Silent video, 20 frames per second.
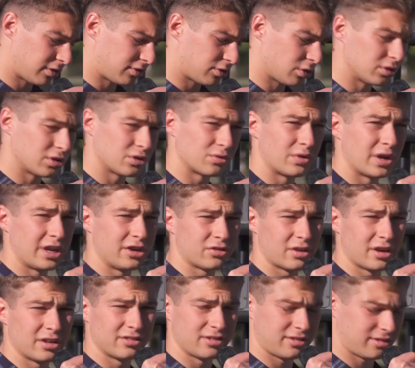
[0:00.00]
he sought to
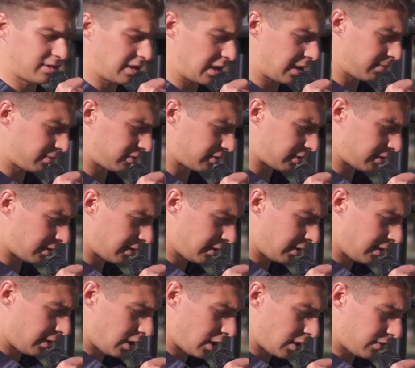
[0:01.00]
retrace the steps
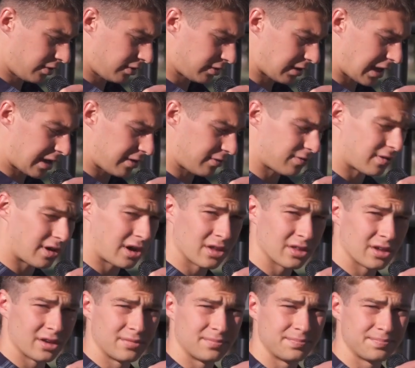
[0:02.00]
of his late
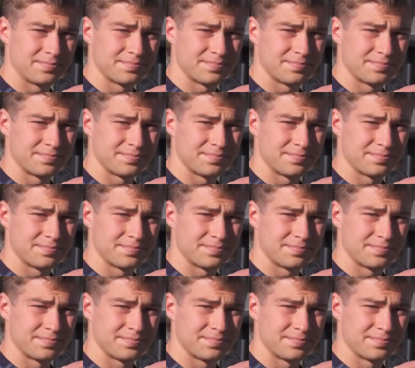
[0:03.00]
father.